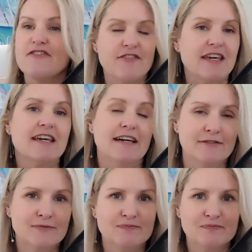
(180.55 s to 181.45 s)
fear.
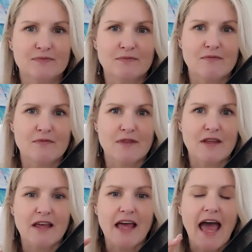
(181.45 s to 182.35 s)

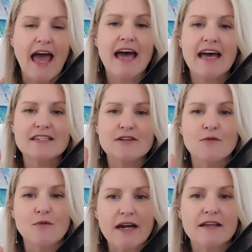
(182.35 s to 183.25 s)
And
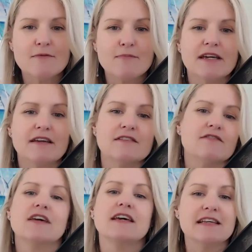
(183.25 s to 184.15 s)
one of the biggest
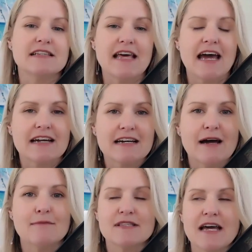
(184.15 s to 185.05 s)
fears that
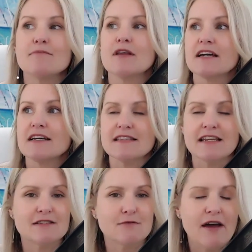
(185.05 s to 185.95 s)
comes up, like I said,
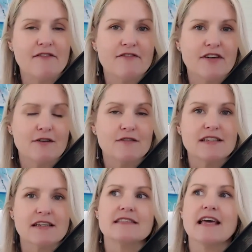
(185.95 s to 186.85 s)
is around fear of
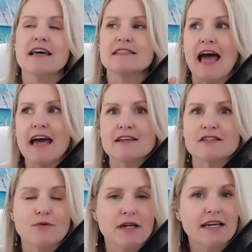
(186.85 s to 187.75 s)
success. And
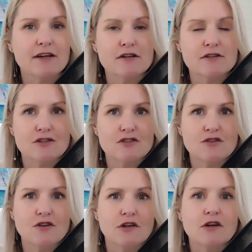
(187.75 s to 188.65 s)
it's really got to
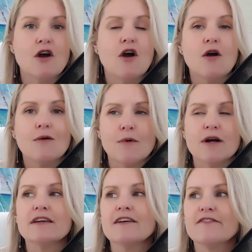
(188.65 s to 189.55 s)
do what
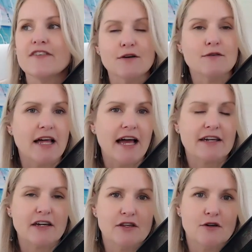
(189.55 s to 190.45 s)
do you feel like
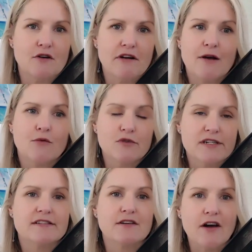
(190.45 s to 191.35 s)
you're at
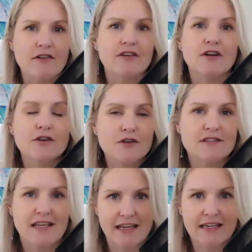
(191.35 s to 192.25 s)
risk of
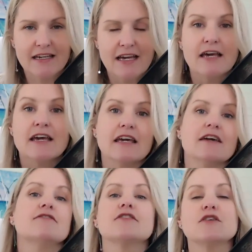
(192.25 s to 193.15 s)
losing
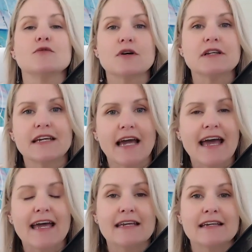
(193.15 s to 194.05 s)
if you would
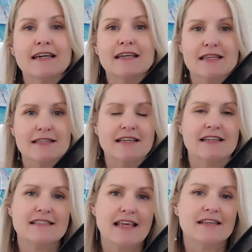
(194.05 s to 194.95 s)
gain the
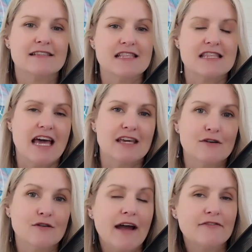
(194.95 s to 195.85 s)
success that
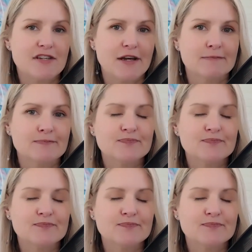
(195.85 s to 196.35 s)
you're after?